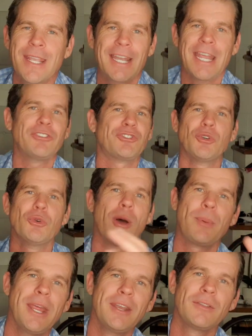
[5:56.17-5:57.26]
and he's still not
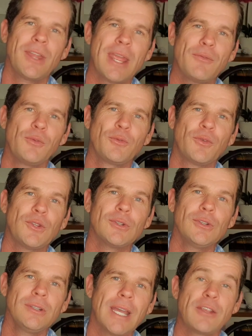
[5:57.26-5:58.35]
being everything for
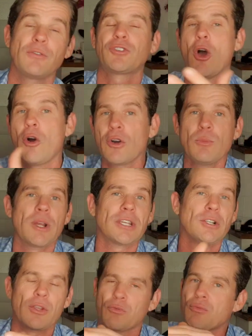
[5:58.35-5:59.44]
you, and you've told him what you
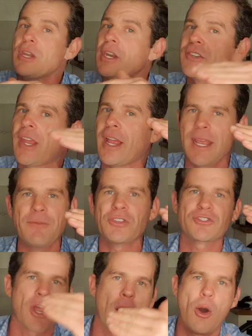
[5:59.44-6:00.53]
like, you've written it down, you haven't
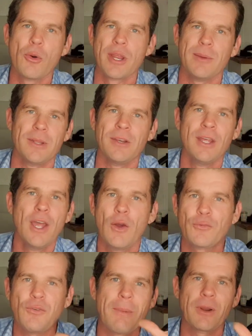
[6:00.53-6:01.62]
just told him in a
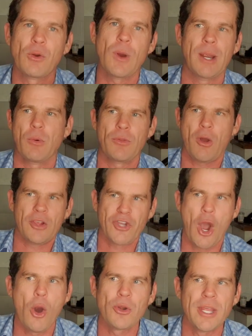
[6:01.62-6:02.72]
feminine way. Well, I
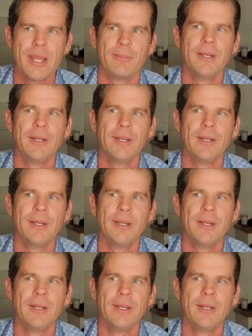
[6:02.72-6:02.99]
told him.